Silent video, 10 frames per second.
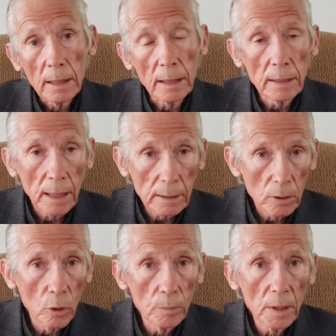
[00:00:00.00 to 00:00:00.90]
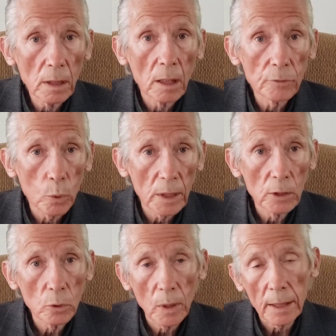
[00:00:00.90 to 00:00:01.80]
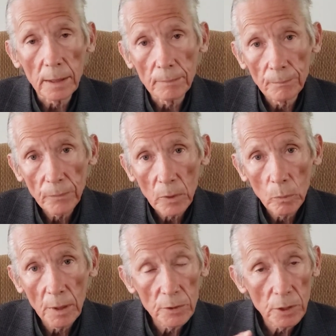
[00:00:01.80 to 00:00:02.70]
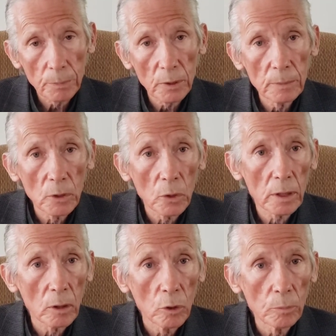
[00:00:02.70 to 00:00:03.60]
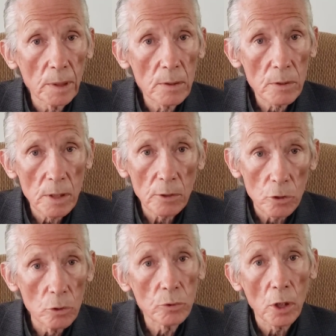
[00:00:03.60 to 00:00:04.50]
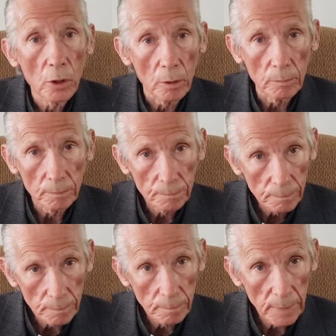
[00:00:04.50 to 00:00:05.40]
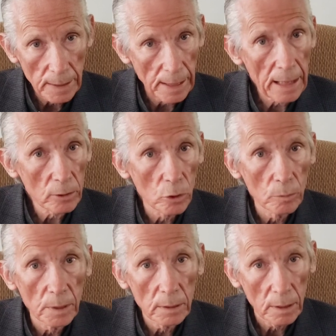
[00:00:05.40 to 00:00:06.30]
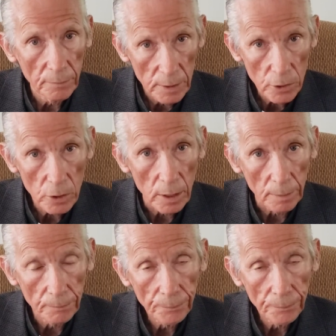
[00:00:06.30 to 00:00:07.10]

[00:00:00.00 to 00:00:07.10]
In October of 2020, when the Supreme Court opens its new term, in October of this year,